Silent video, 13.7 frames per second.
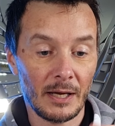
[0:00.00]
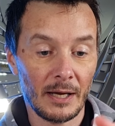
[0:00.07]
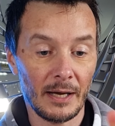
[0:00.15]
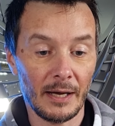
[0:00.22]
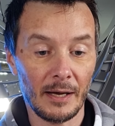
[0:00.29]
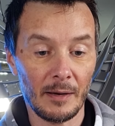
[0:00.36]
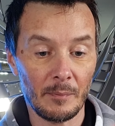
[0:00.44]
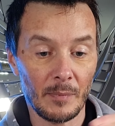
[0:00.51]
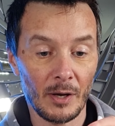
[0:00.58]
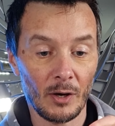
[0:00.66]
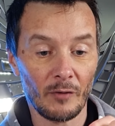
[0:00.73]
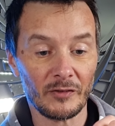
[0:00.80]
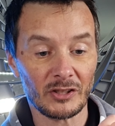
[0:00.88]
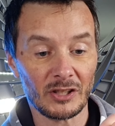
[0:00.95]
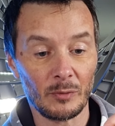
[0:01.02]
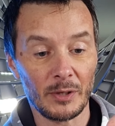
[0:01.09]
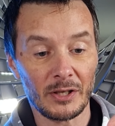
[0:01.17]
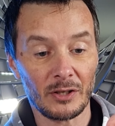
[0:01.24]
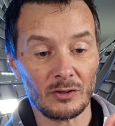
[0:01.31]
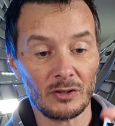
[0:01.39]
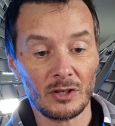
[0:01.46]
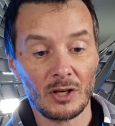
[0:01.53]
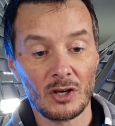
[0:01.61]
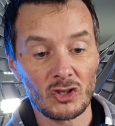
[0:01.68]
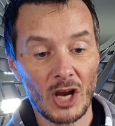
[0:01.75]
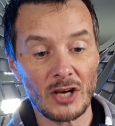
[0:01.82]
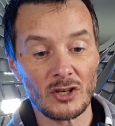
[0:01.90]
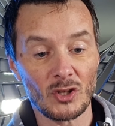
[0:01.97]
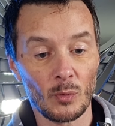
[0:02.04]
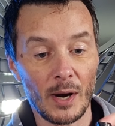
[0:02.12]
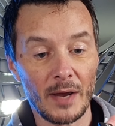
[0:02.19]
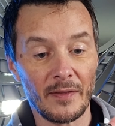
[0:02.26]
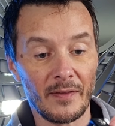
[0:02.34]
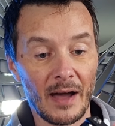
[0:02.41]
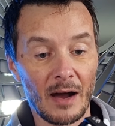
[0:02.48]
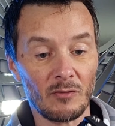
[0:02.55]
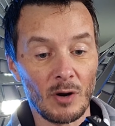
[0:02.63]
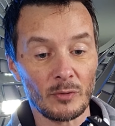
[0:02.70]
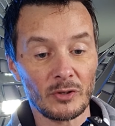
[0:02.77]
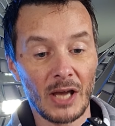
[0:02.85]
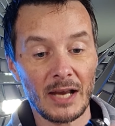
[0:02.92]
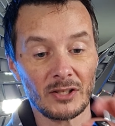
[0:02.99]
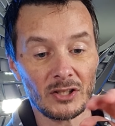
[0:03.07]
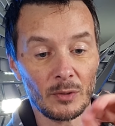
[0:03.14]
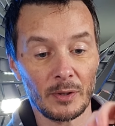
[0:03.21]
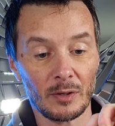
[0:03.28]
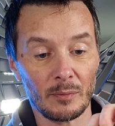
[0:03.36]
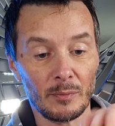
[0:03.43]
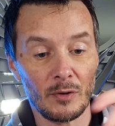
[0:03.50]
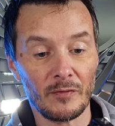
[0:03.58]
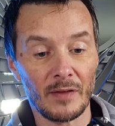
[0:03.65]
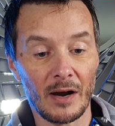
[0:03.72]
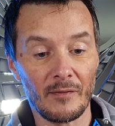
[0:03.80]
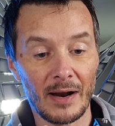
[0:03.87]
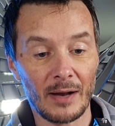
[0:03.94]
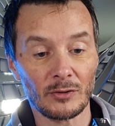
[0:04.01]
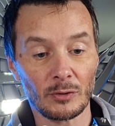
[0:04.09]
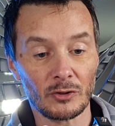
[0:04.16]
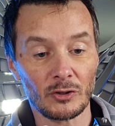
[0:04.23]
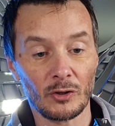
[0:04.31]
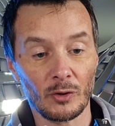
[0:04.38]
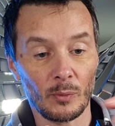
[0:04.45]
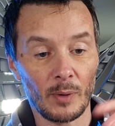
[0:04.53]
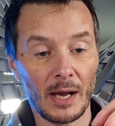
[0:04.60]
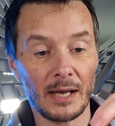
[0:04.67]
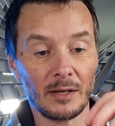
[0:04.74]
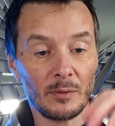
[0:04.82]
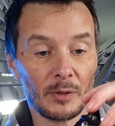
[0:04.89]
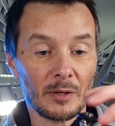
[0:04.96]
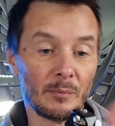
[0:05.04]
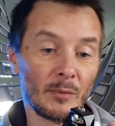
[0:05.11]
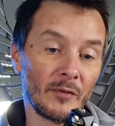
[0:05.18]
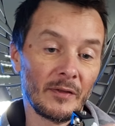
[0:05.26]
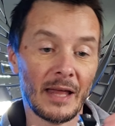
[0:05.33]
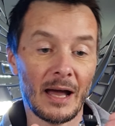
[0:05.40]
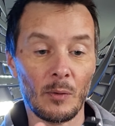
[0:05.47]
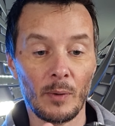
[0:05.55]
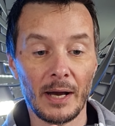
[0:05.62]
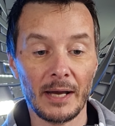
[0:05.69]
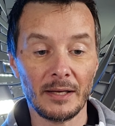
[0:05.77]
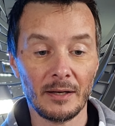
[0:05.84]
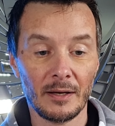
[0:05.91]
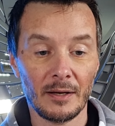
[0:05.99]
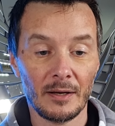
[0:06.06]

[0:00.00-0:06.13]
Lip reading: And obviously we can change the way that rotates, so we can move that around so it's the other way, and we can move it that way.